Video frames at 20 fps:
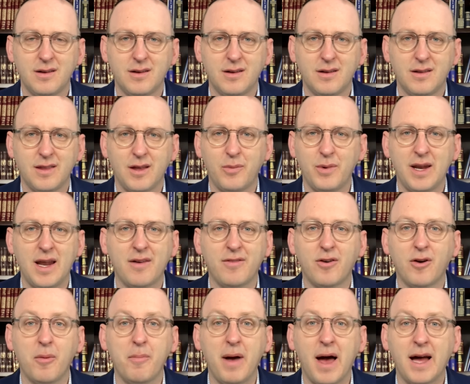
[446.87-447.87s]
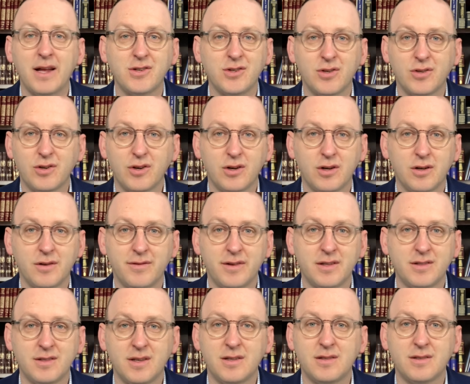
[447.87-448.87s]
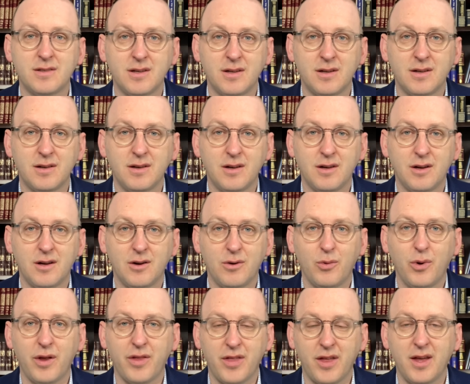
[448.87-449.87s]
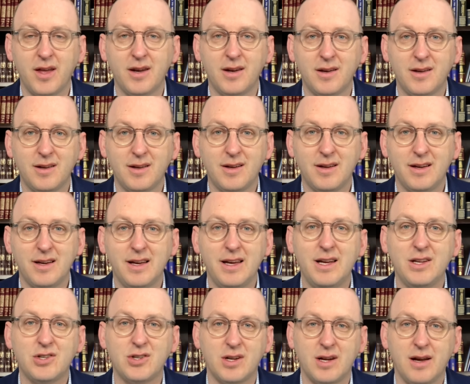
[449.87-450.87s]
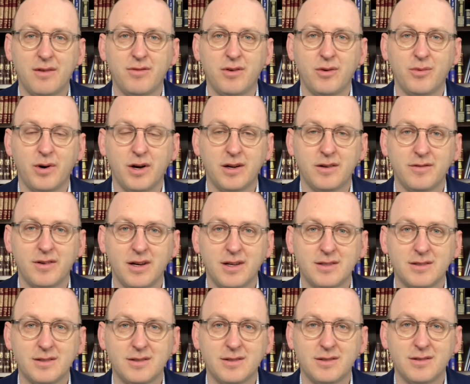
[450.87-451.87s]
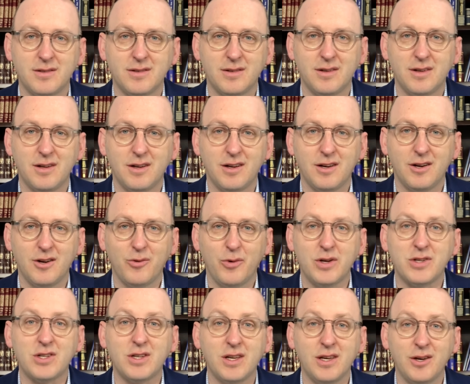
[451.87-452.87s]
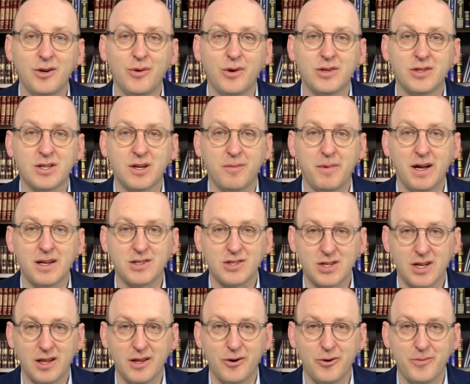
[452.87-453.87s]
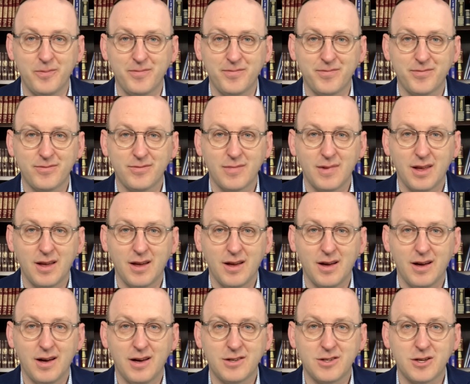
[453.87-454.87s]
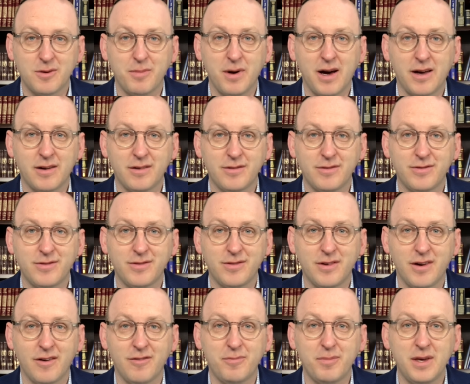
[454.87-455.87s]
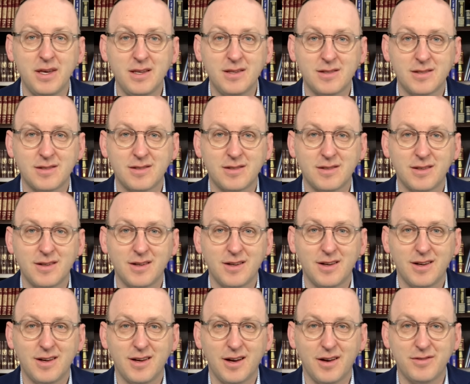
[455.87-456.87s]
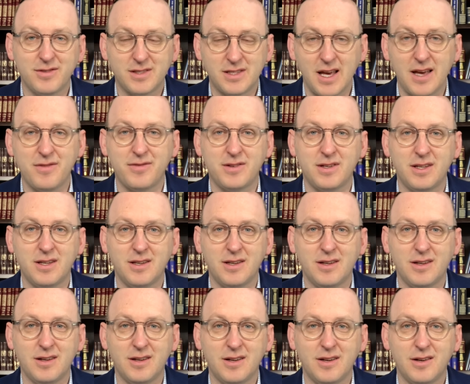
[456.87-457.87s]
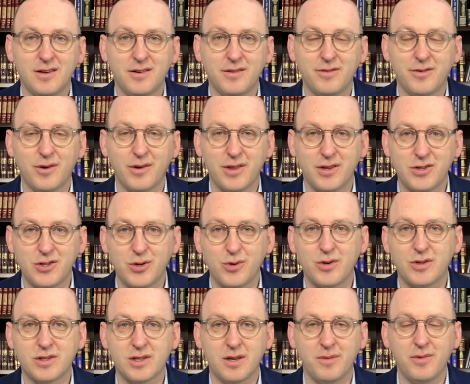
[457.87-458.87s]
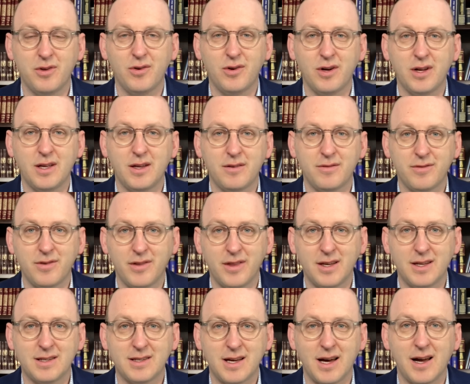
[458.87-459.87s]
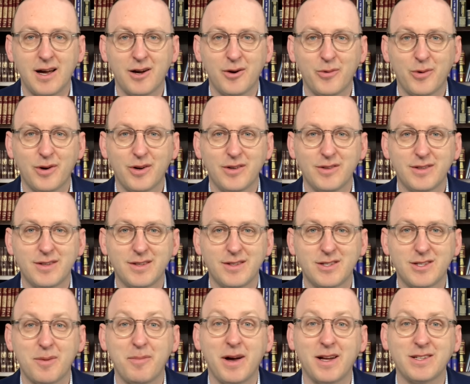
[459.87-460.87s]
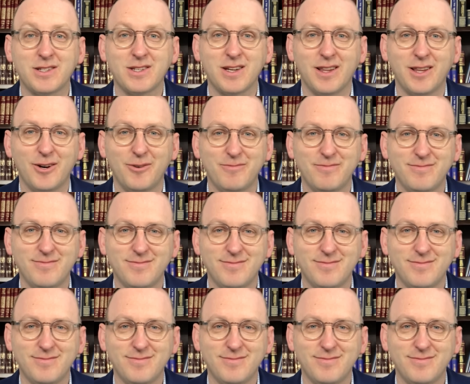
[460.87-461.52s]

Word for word: that we never imagined could have existed within each and every one of us. Wishing you a Shabbat Shalom, a Shabbat of, of peace, of safety for the Jewish community and for the entire world. Shabbat Shalom.